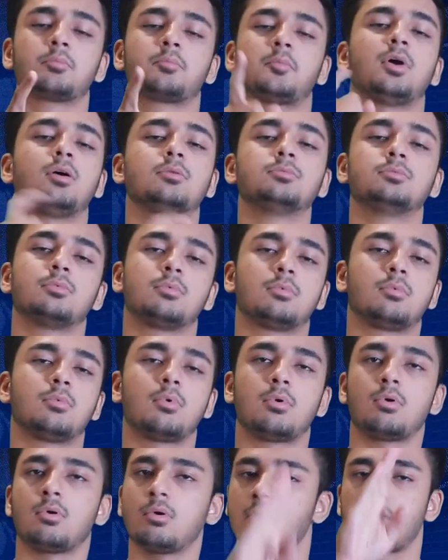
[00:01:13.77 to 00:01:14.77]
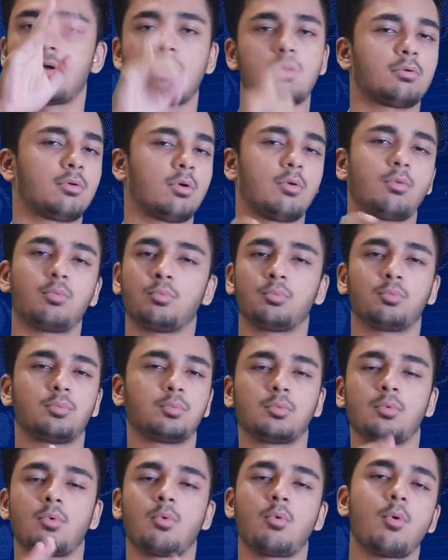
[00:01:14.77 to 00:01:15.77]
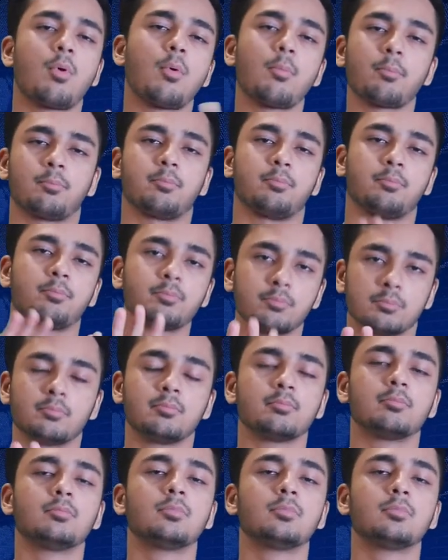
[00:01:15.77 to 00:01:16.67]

included pharmacies and the export industry,